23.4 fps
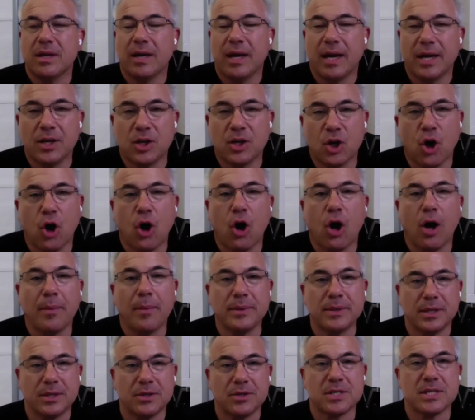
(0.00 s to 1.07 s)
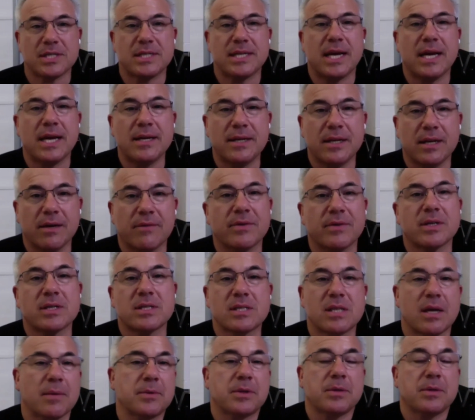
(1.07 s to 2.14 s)
and common understanding of
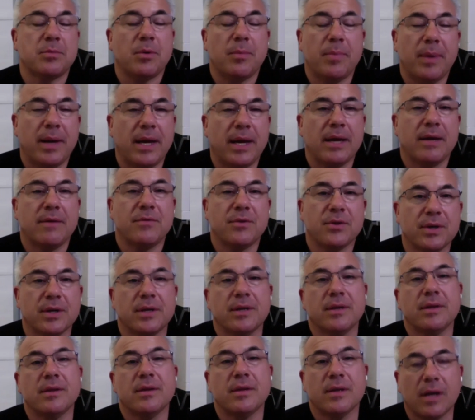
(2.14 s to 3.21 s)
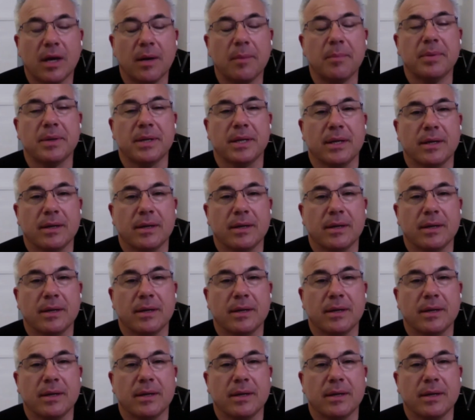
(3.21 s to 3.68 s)
acceptable behavior in the company.